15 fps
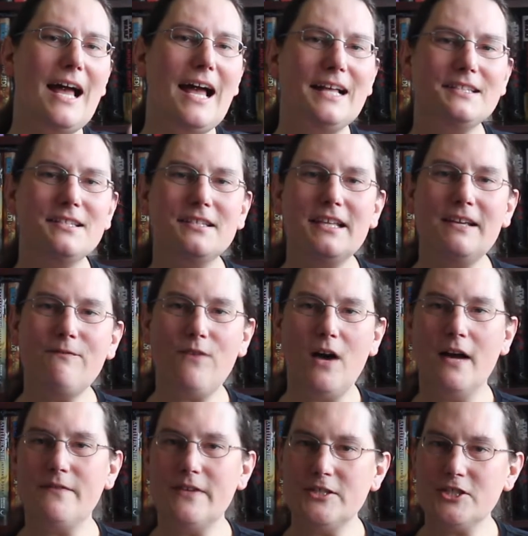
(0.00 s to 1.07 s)
at the
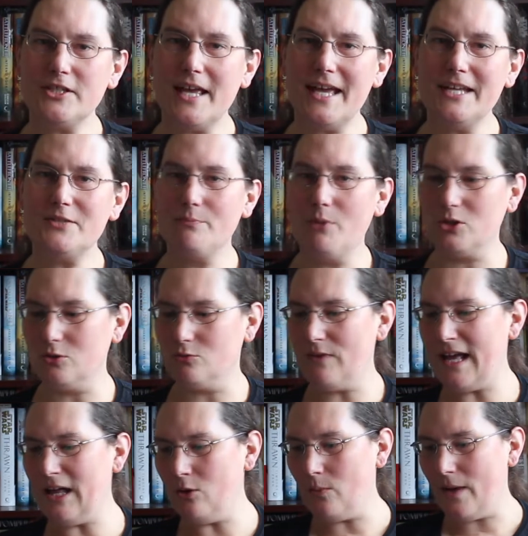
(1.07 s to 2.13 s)
5 inch gauge model
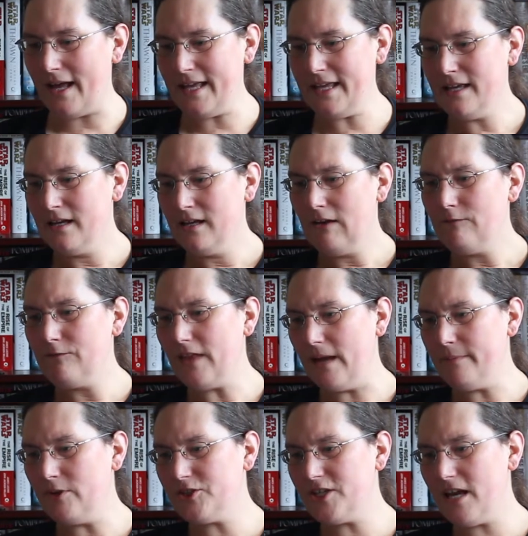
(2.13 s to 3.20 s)
railway,
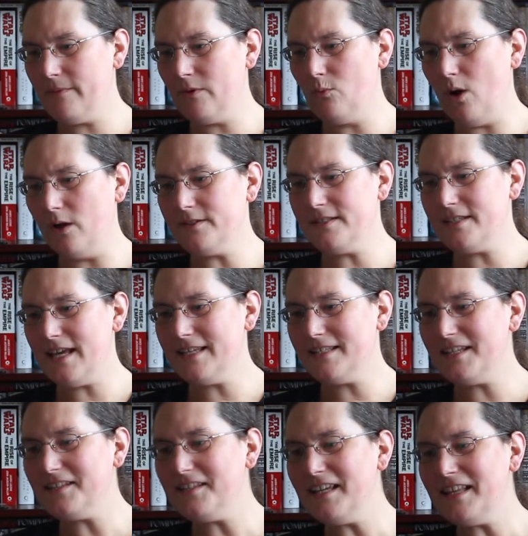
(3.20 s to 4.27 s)
FIMA Chairman 1 says,
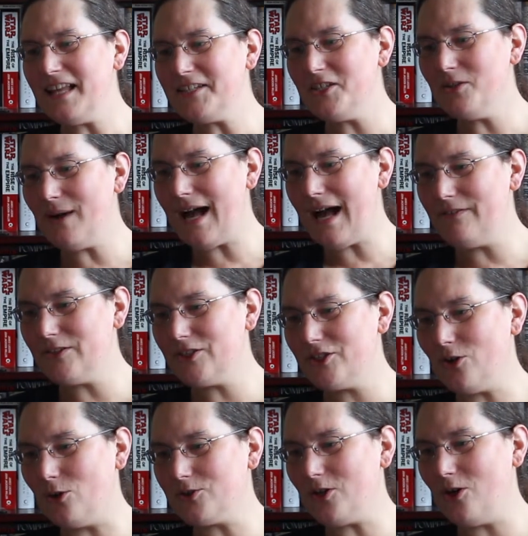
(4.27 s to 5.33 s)
Did they let you have a
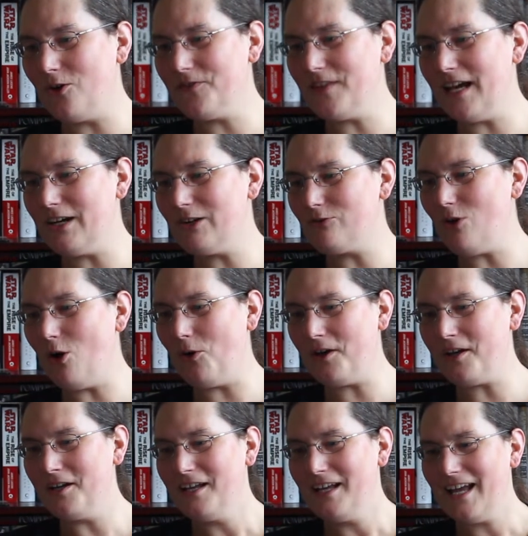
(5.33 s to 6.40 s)
shot on that
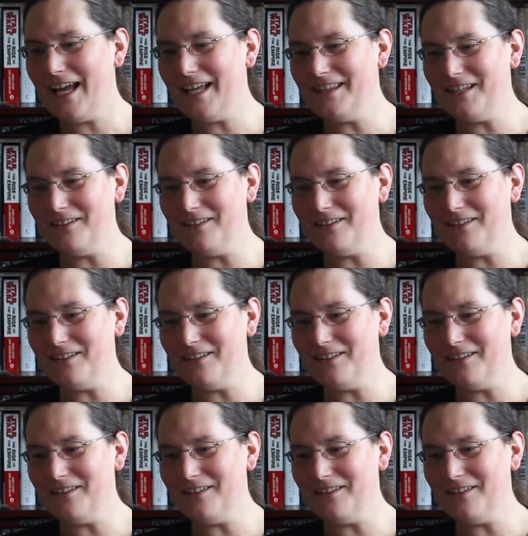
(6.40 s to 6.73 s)
Gronk in